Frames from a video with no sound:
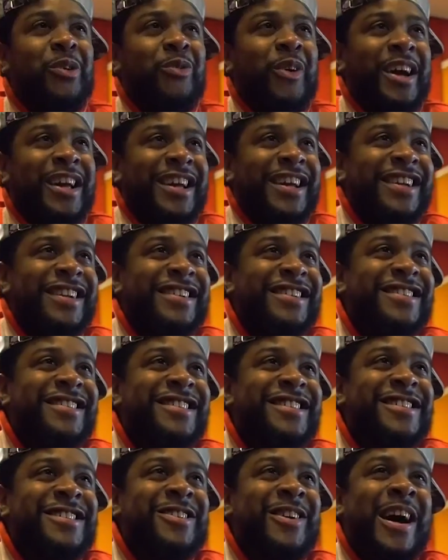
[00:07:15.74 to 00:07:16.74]
record.
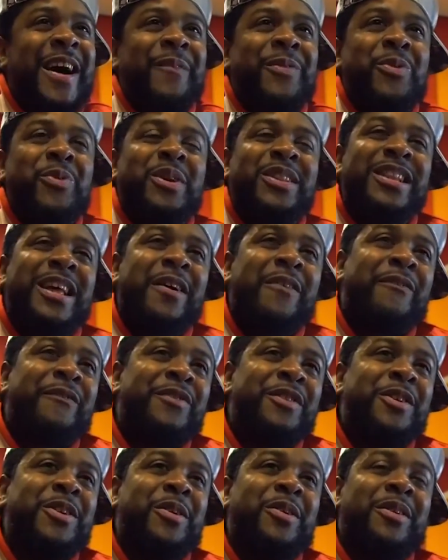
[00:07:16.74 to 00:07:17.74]
So after we
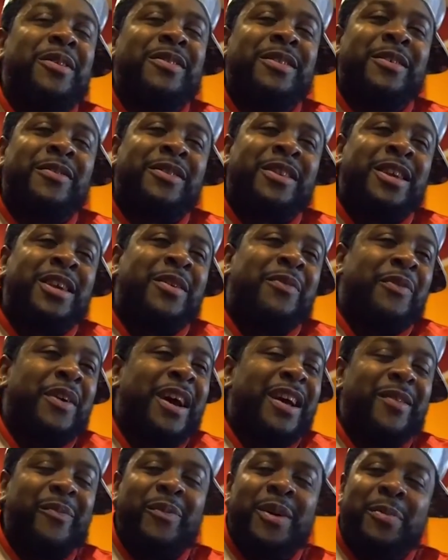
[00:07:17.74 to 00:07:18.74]
left, the
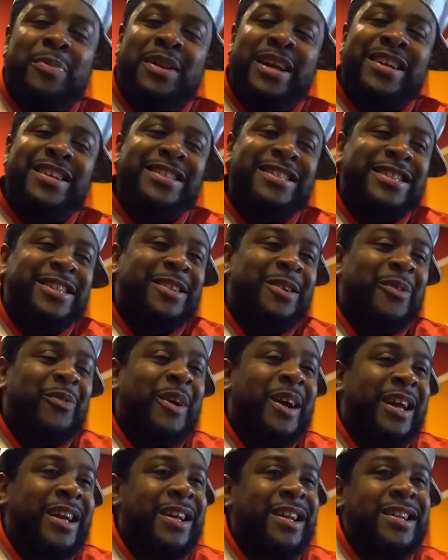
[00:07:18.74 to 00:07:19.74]
event, we played the CeeLo
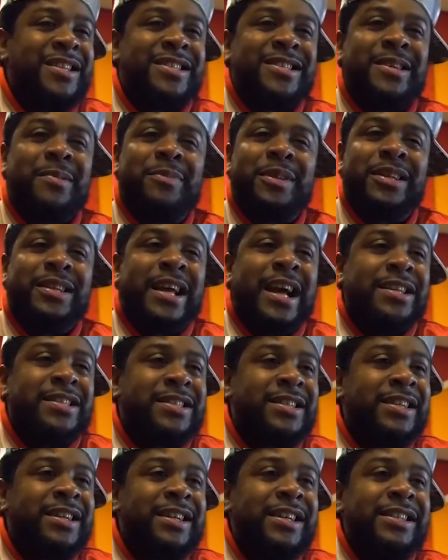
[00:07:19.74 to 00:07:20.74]
record, and it's something
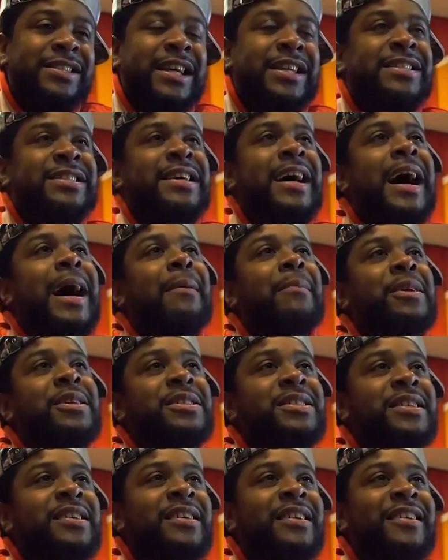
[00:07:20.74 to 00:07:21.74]
that's
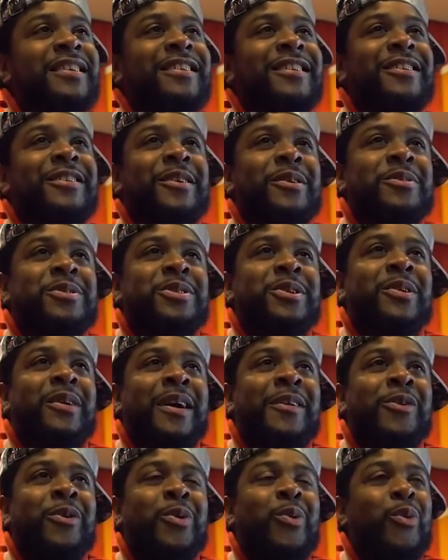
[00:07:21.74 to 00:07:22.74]
timeless. So
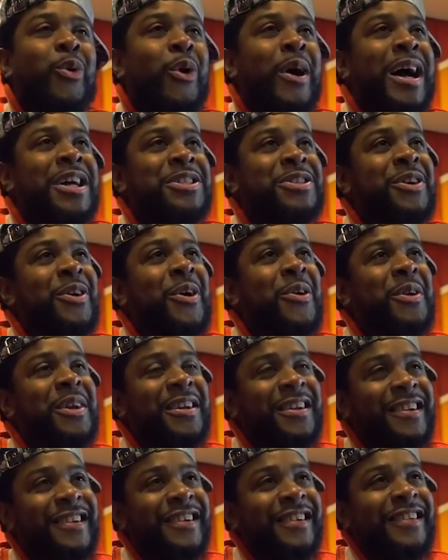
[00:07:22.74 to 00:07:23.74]
I know the world hasn't heard it.
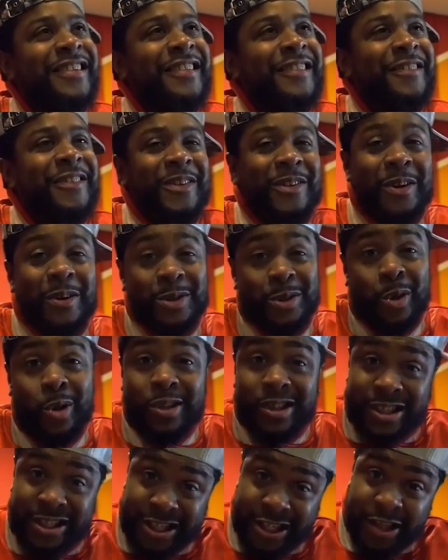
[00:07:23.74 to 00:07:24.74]
Talk
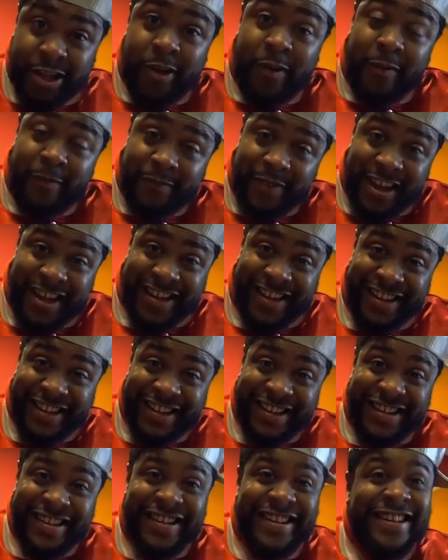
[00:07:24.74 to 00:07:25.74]
to CeeLo.
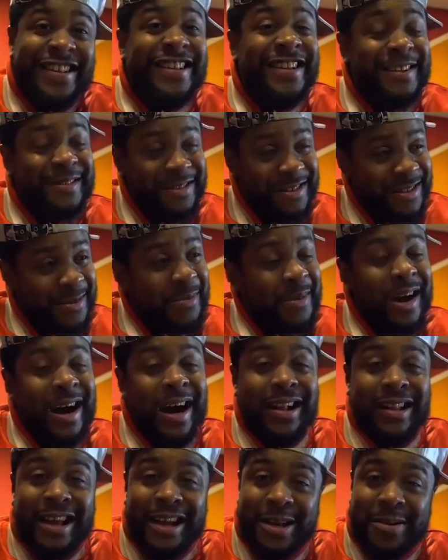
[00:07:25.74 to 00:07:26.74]
I'm gonna
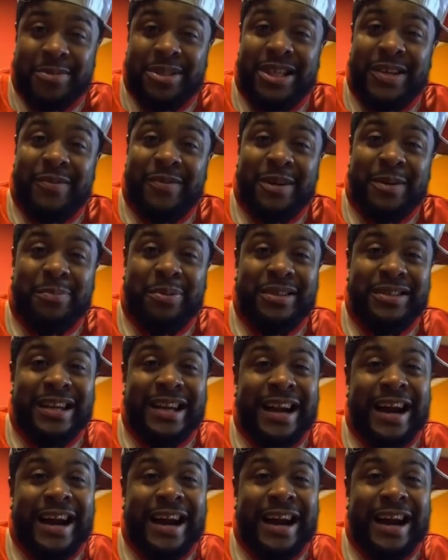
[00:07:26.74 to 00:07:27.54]
holler at him, see if we can put that